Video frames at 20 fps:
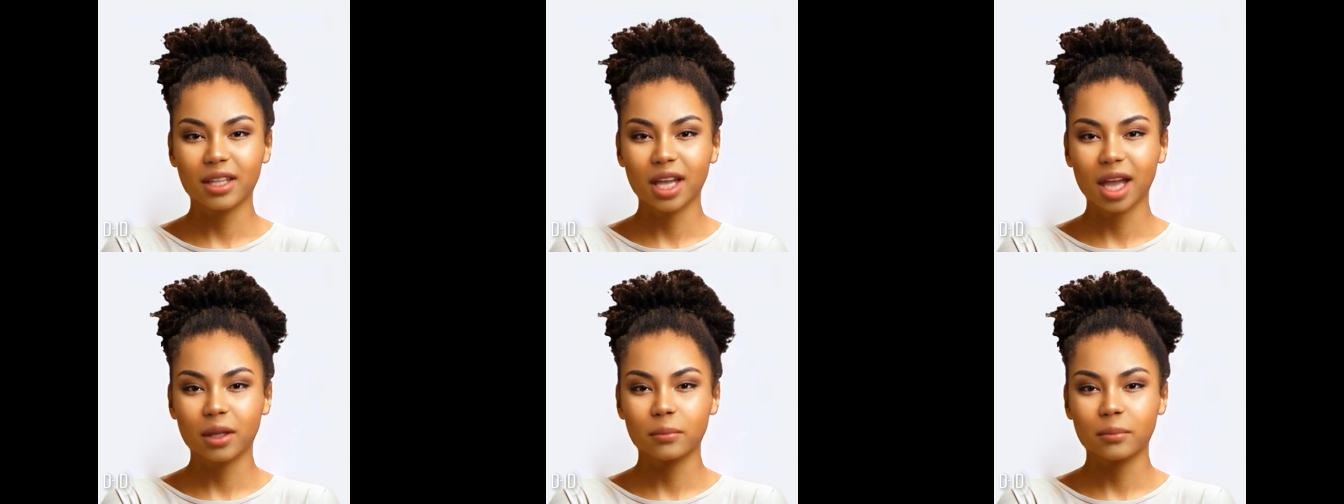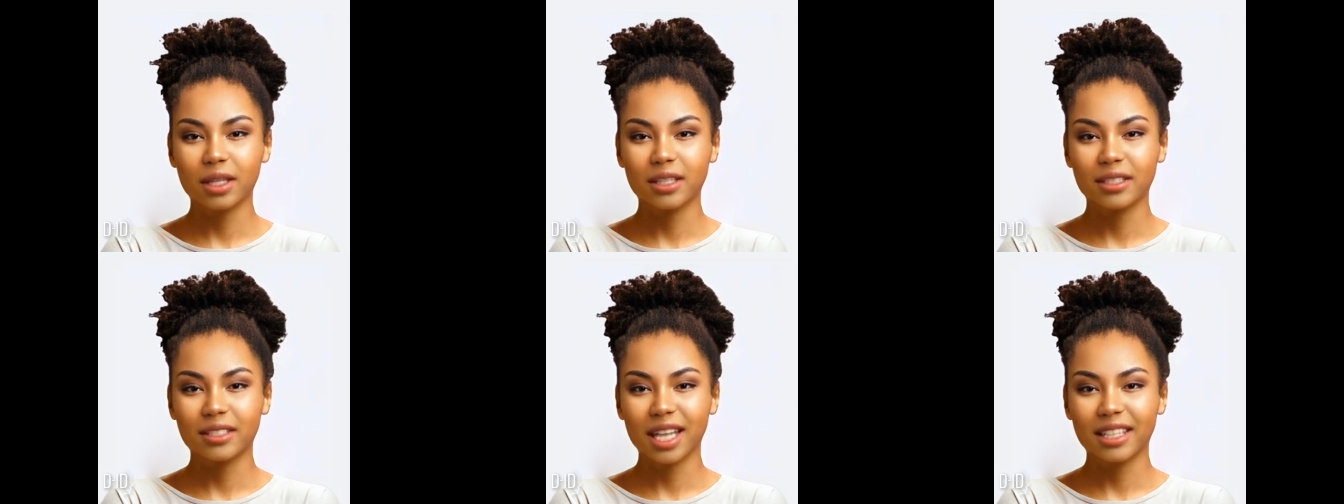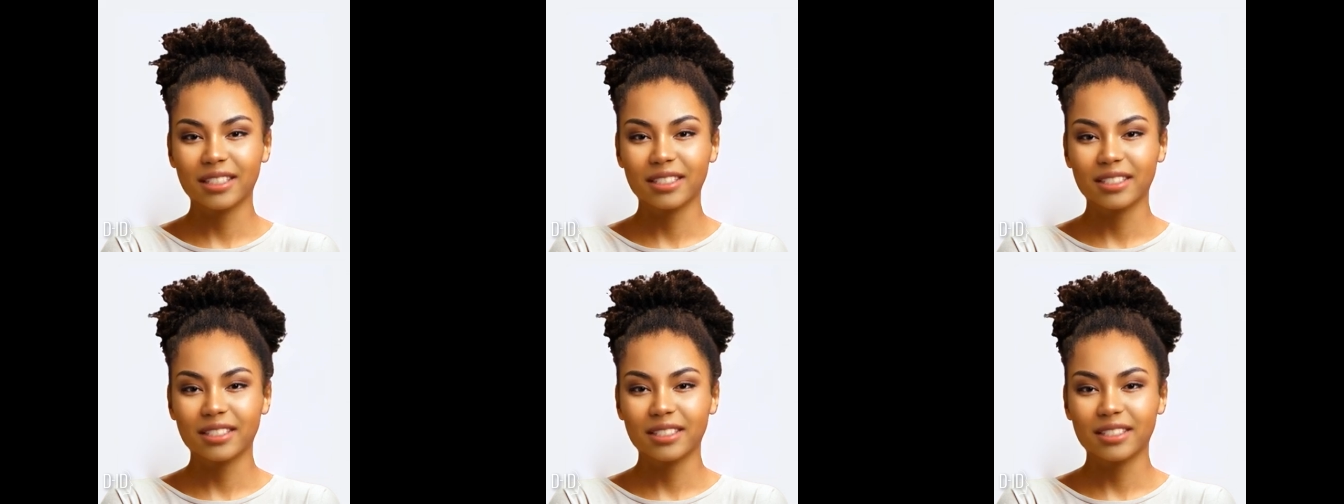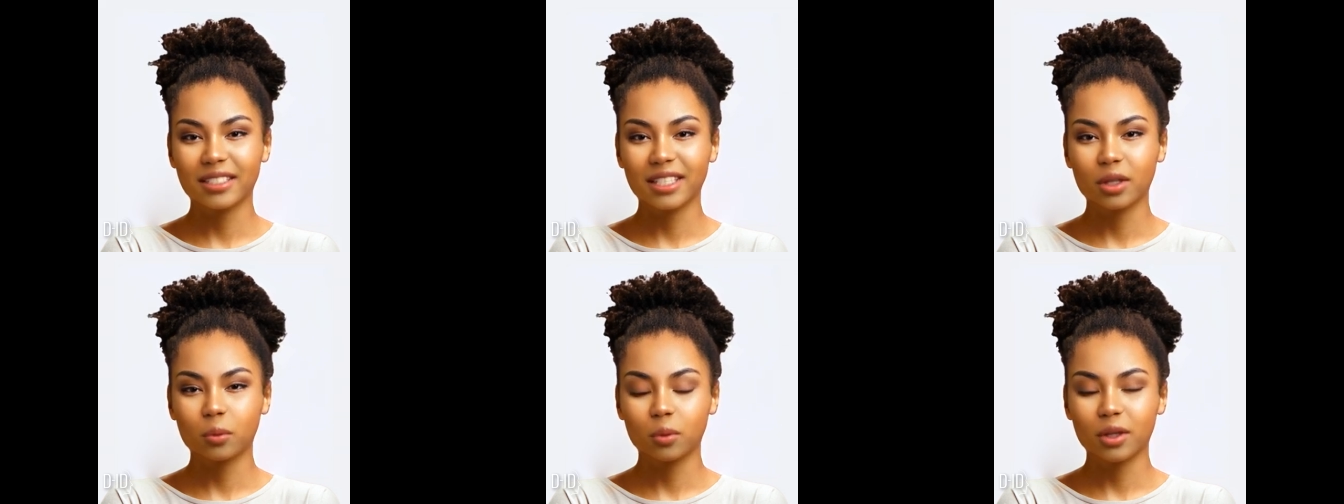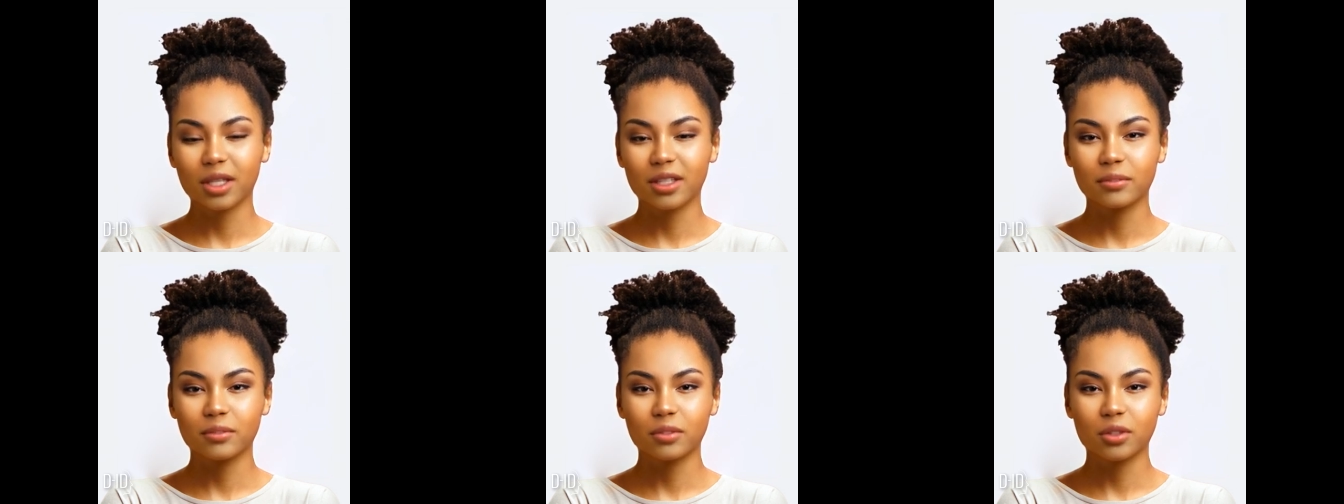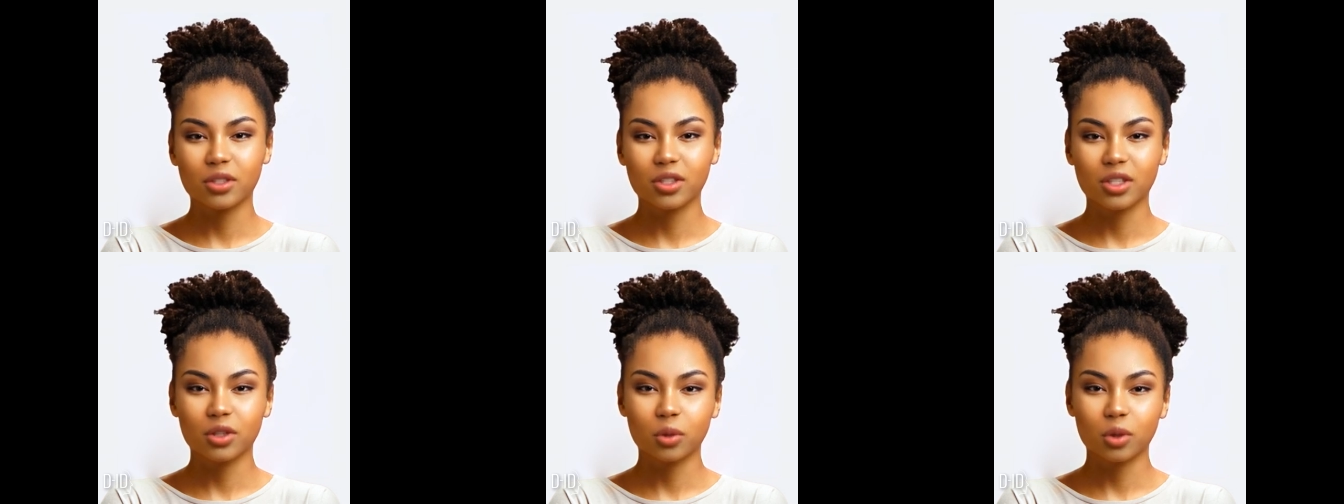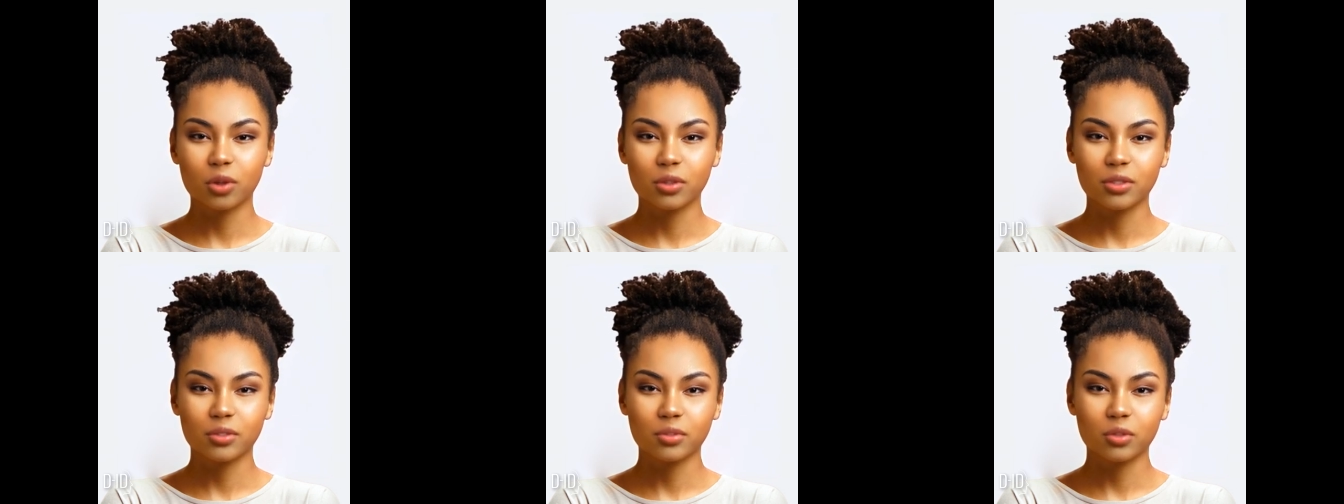I am excited to see what the future
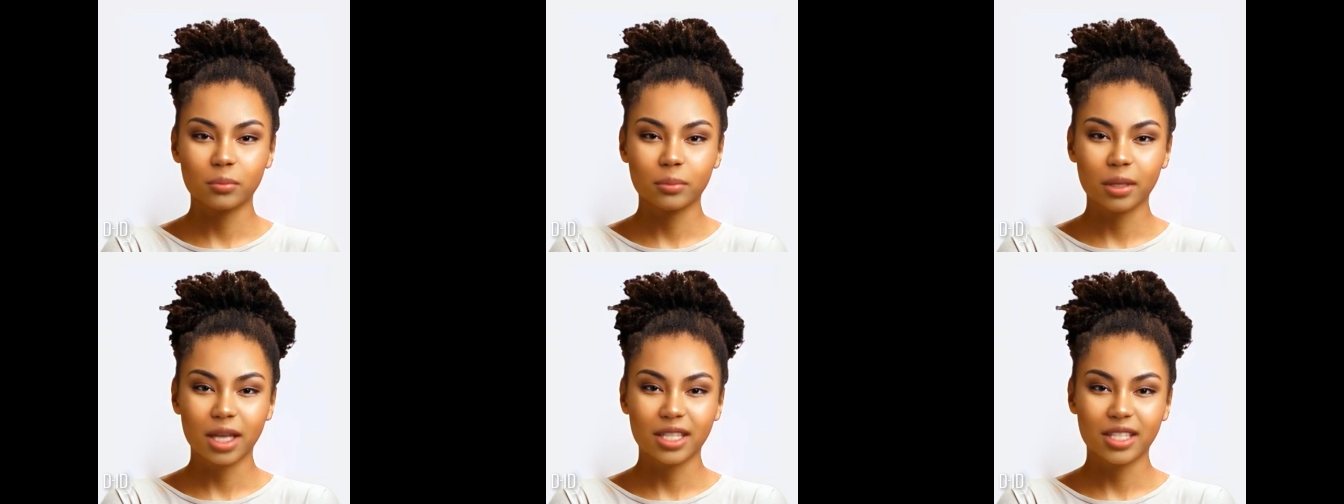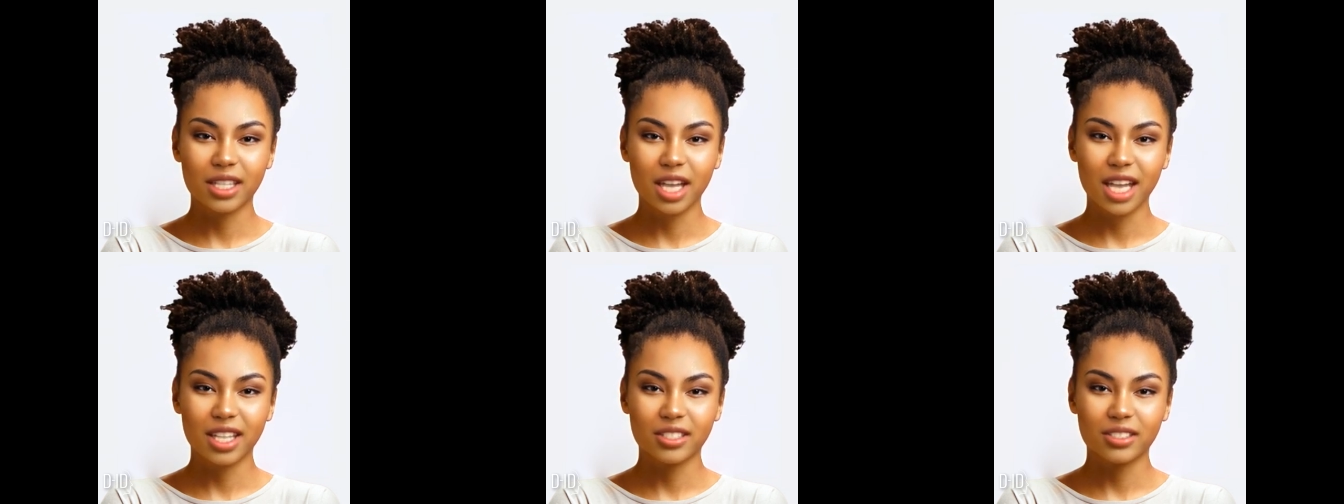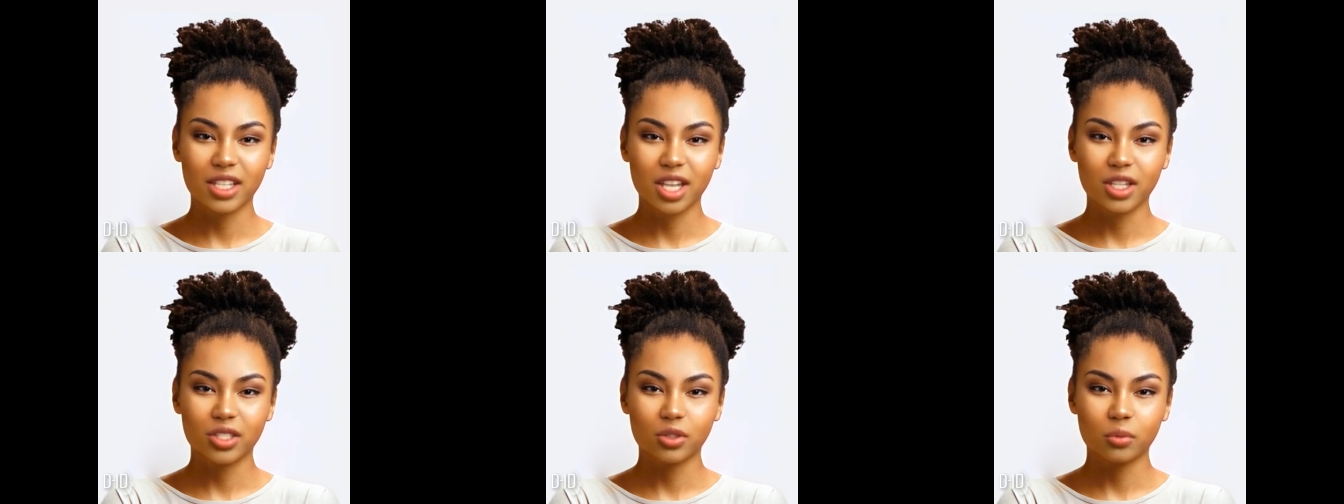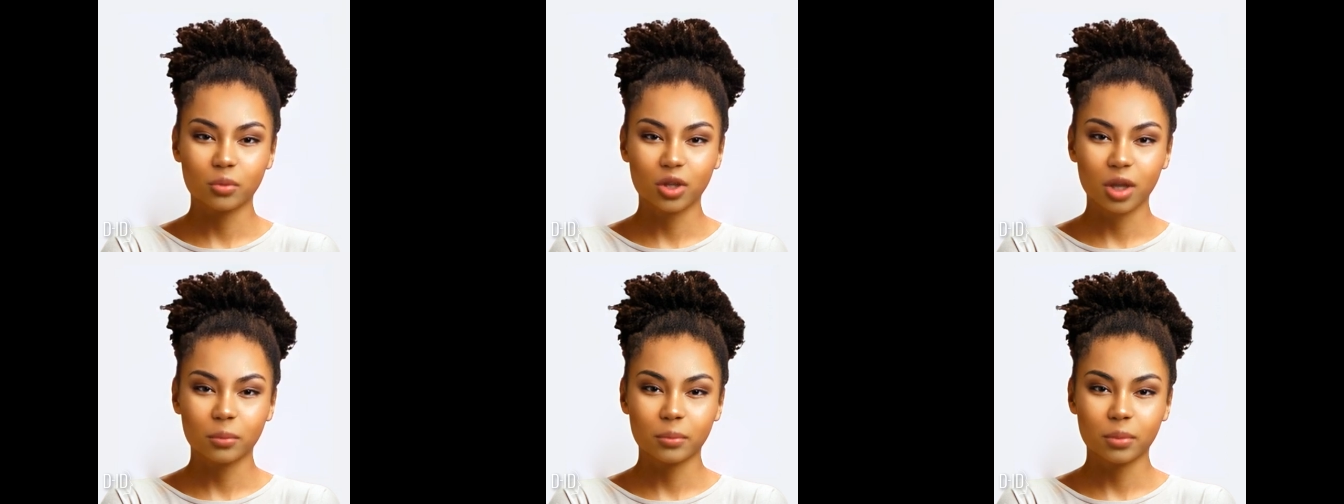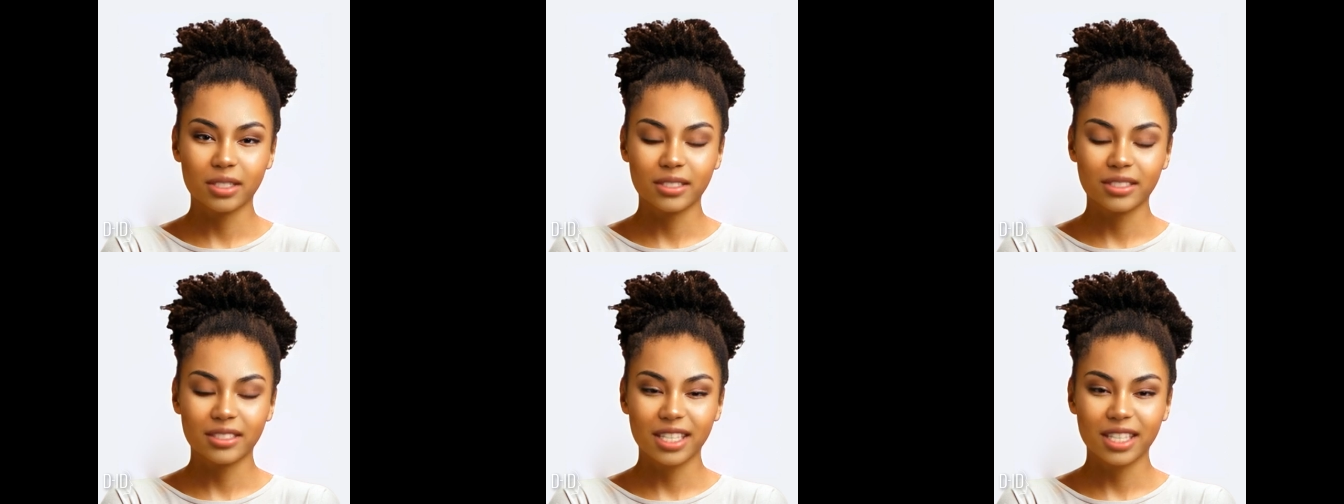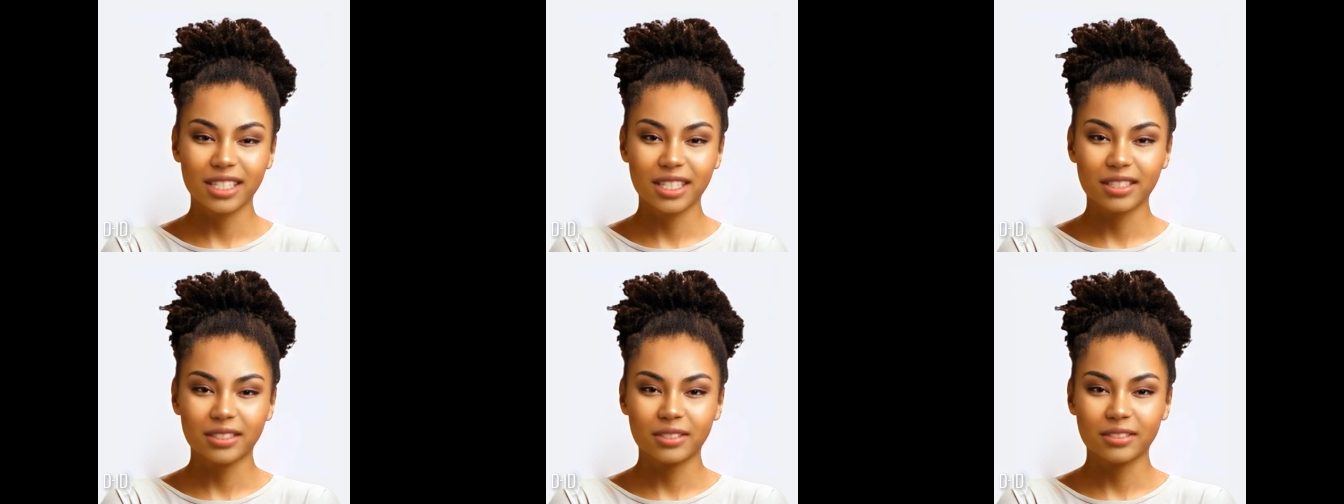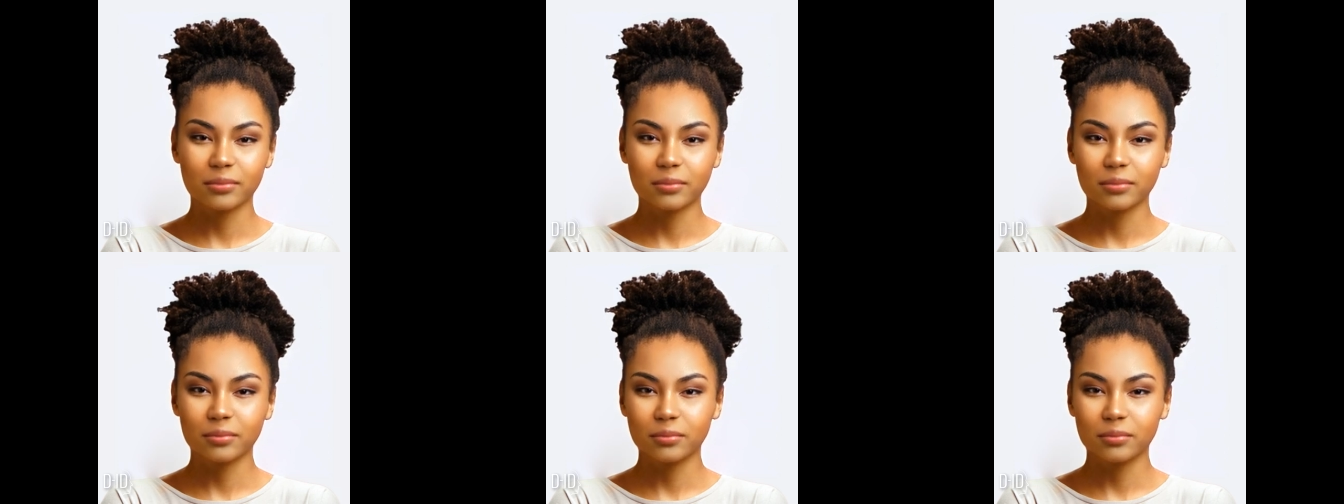holds for Madagascar's rugby scene.